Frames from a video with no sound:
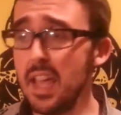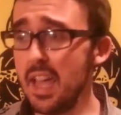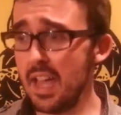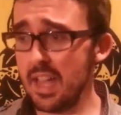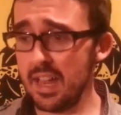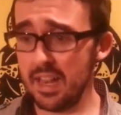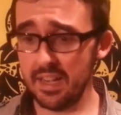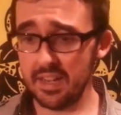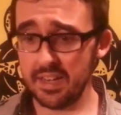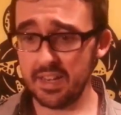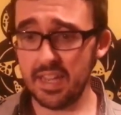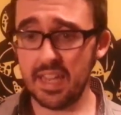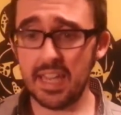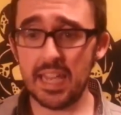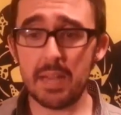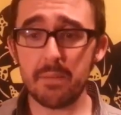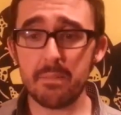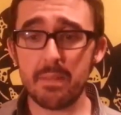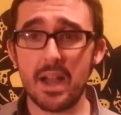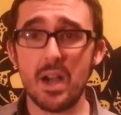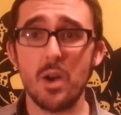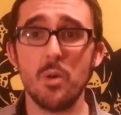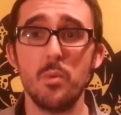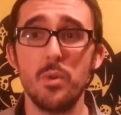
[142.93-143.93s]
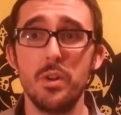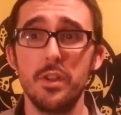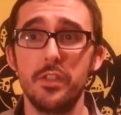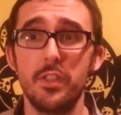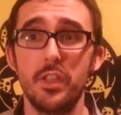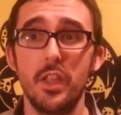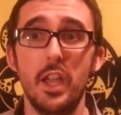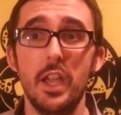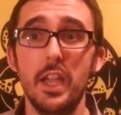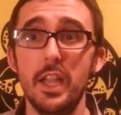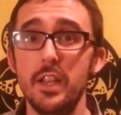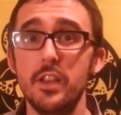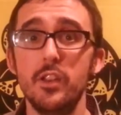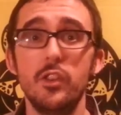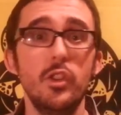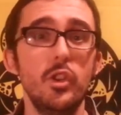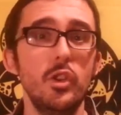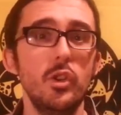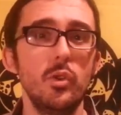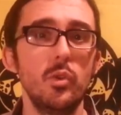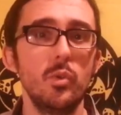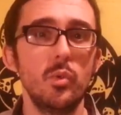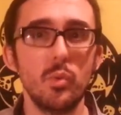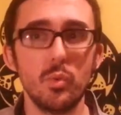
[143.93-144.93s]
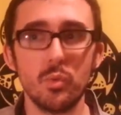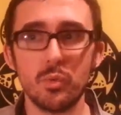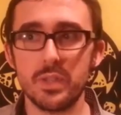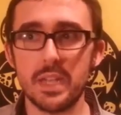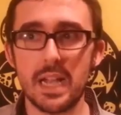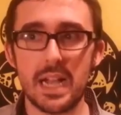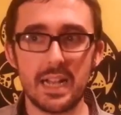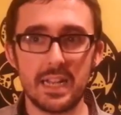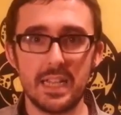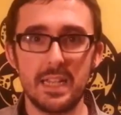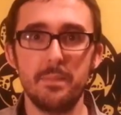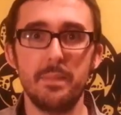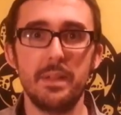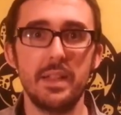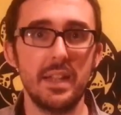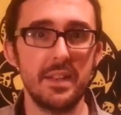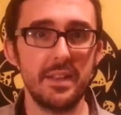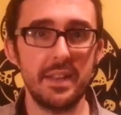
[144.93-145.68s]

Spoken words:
and came out with a new document,